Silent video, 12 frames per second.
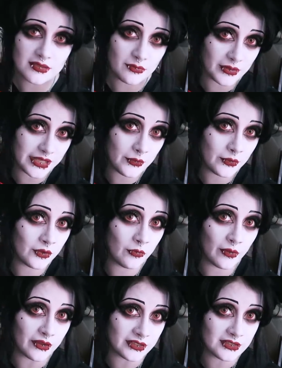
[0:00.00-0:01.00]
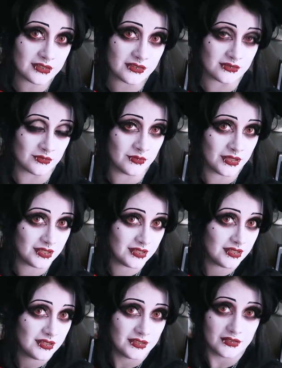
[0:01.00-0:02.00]
that bleed when you bite into them,
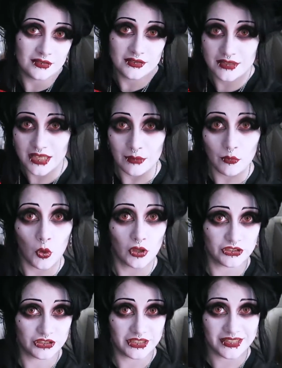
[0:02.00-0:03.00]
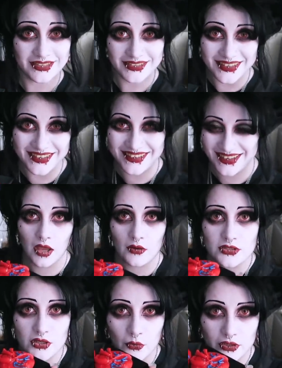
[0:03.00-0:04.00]
keep watching. I
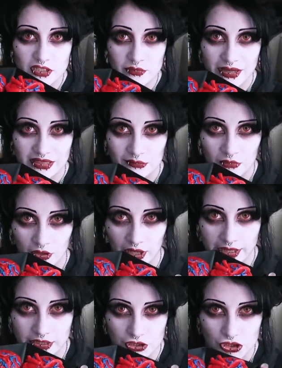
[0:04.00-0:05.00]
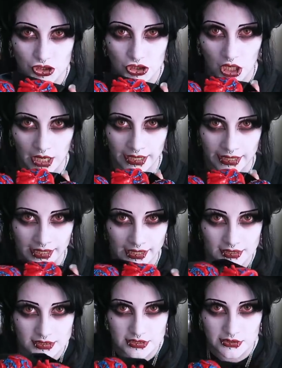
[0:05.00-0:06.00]
also wanted to make them look kind of
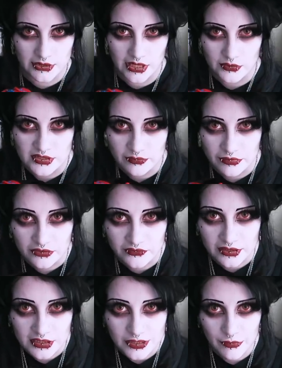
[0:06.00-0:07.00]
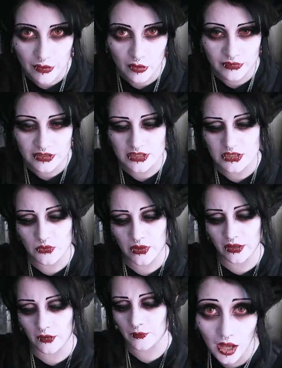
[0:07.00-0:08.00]
shiny, so that was a bit of an experiment as
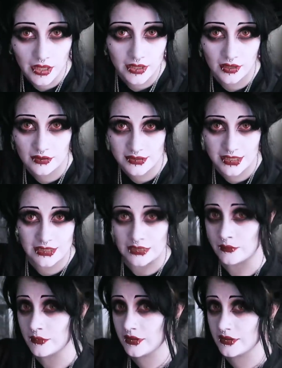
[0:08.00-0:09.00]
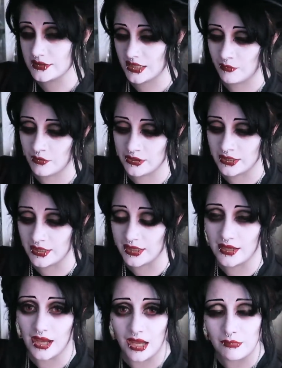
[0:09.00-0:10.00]
well. I can't eat them because I'm on a
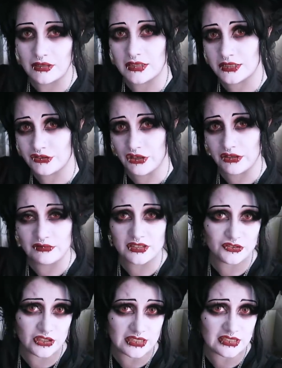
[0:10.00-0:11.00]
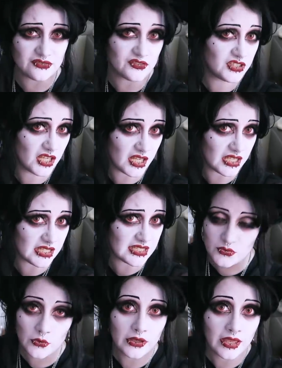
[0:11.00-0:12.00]
carbohydrate restrictive diet.
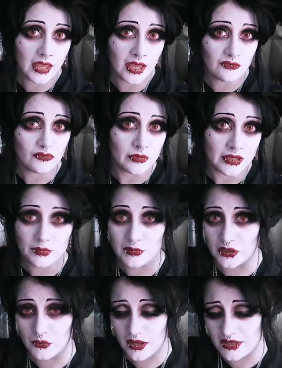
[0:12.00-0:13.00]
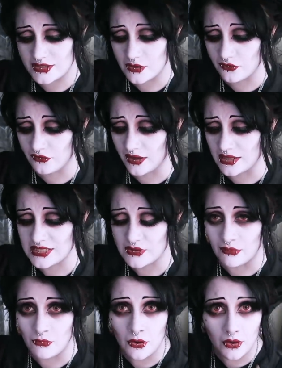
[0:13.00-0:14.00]
It's working out for me pretty well so far, so
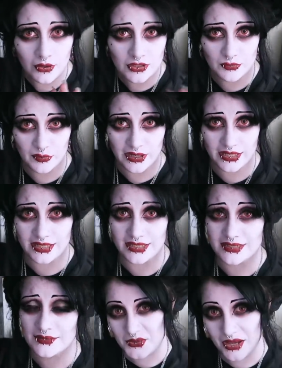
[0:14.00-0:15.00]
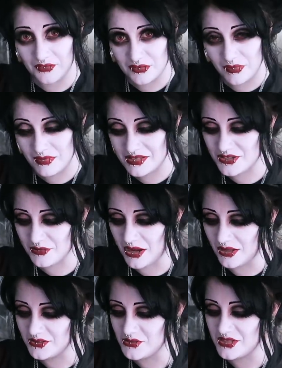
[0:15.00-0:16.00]
I'm not going to break it. So it'll have to be Mr.
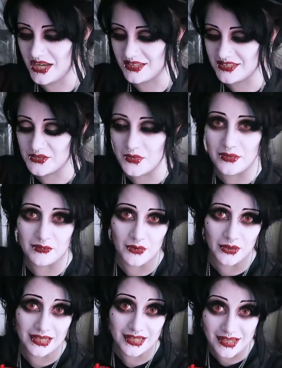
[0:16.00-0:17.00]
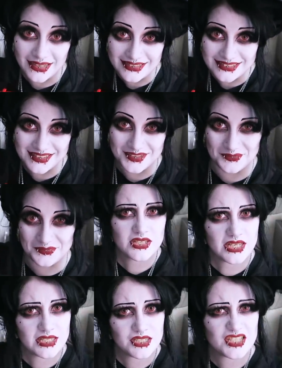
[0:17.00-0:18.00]
Ralph who tells us whether or not he likes them. So
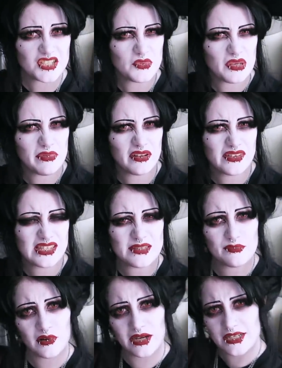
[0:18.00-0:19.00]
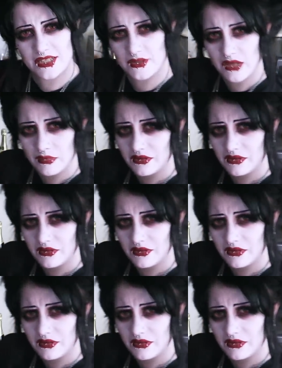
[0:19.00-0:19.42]
yeah, just a wee bit of inspiration,